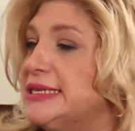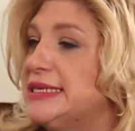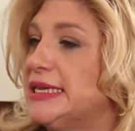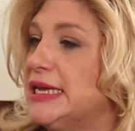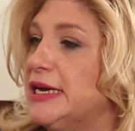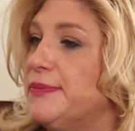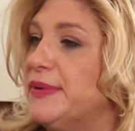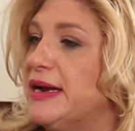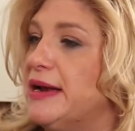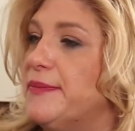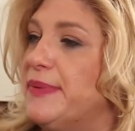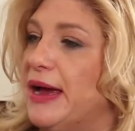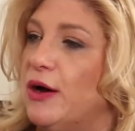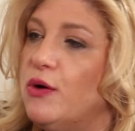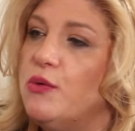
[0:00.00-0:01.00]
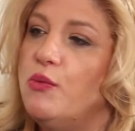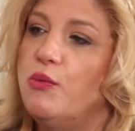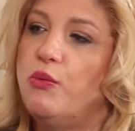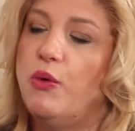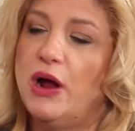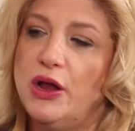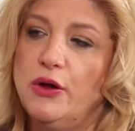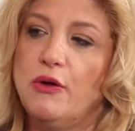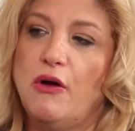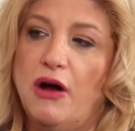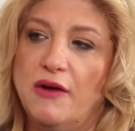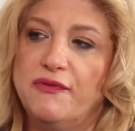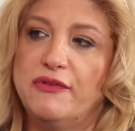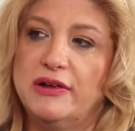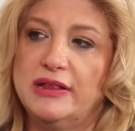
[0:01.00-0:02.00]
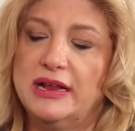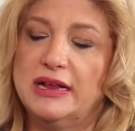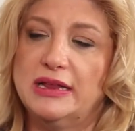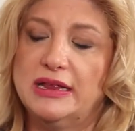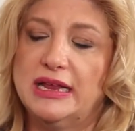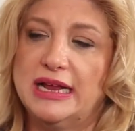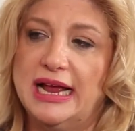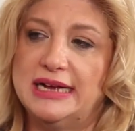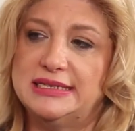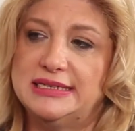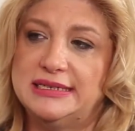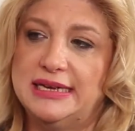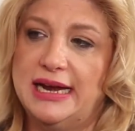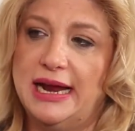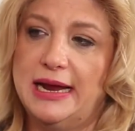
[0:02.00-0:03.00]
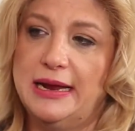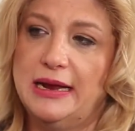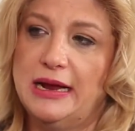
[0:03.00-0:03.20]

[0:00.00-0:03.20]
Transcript: us a little bit about what you're offering the guests today.